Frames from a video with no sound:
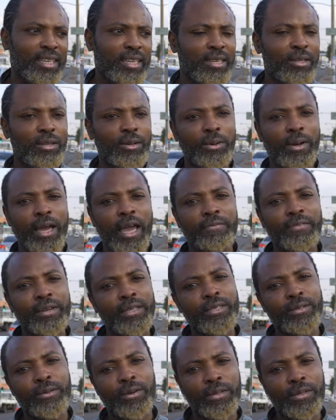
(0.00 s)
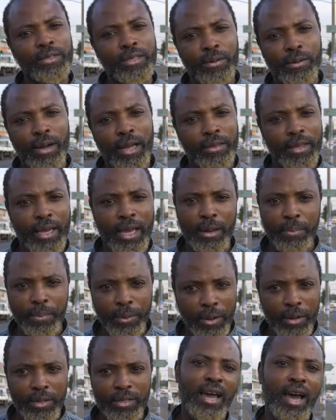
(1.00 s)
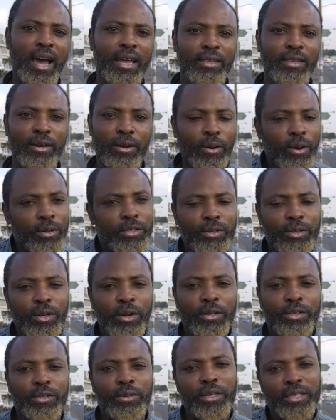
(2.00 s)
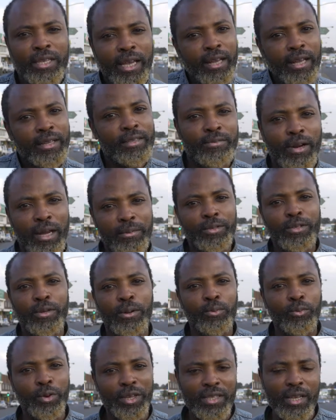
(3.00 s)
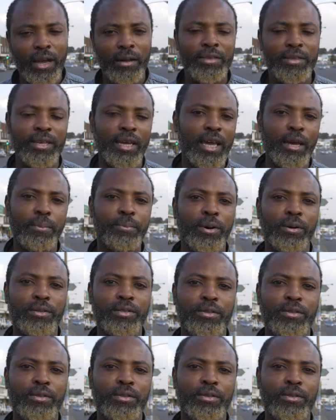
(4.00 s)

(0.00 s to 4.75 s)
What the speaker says: You know, everything runs around the airport and the country also is held ransom without the airport.